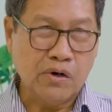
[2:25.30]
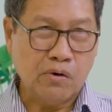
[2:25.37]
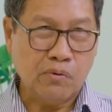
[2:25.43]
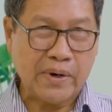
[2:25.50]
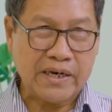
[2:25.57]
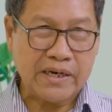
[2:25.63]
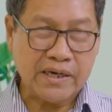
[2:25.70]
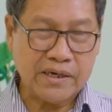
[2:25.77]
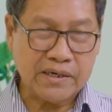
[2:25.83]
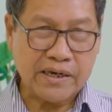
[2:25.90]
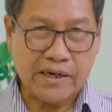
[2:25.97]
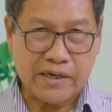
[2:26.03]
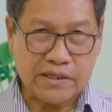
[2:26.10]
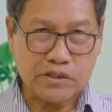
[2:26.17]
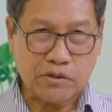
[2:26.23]
whether
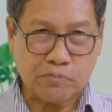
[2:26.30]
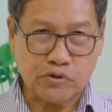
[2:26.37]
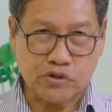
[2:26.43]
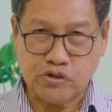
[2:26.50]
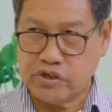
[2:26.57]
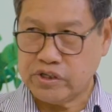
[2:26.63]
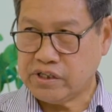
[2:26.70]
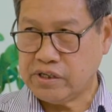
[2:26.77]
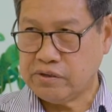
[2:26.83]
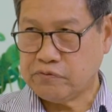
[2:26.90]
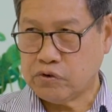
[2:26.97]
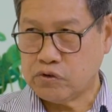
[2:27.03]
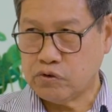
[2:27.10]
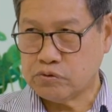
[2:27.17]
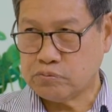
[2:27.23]
there is opportunity
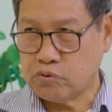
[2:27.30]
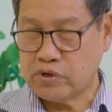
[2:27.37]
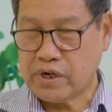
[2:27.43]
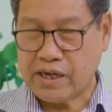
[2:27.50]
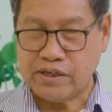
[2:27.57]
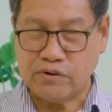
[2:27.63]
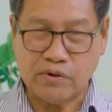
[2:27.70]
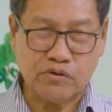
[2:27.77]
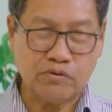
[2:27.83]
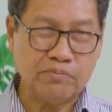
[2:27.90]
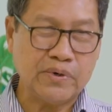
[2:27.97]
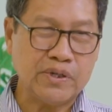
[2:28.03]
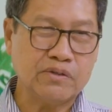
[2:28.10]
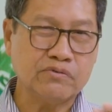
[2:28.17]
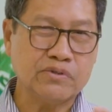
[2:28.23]
for those products you want to
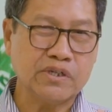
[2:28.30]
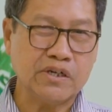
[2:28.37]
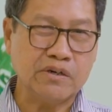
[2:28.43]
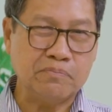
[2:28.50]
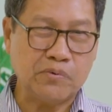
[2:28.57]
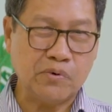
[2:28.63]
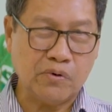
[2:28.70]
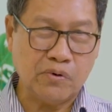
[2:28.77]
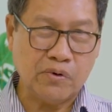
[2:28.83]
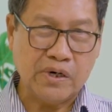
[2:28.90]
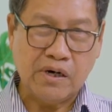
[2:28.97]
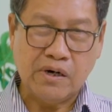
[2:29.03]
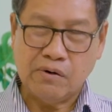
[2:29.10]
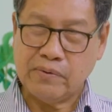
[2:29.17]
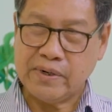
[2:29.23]
bring to Singapore,
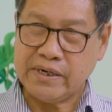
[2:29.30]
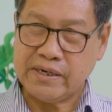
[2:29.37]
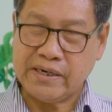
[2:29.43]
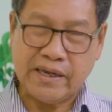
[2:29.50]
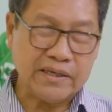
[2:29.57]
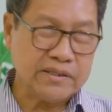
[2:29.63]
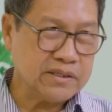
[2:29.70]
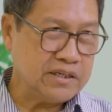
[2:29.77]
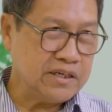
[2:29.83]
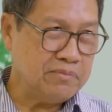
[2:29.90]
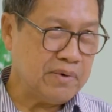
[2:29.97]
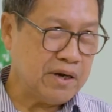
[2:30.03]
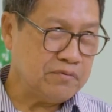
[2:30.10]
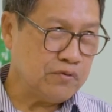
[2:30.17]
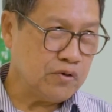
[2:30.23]
whether there is a
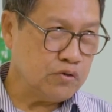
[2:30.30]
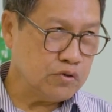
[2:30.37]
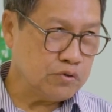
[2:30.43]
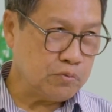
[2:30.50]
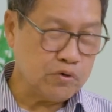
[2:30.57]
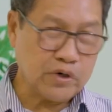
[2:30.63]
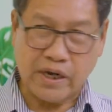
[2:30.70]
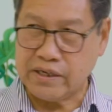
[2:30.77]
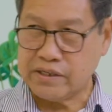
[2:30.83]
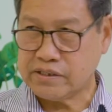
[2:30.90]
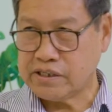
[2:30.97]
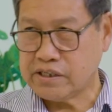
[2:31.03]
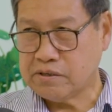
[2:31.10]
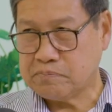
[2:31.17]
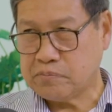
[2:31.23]
demand for those products in
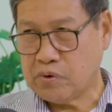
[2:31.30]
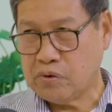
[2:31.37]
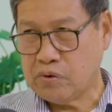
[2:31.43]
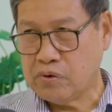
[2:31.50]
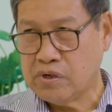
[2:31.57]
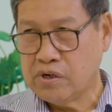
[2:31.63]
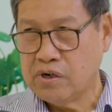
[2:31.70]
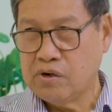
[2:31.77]
Singapore,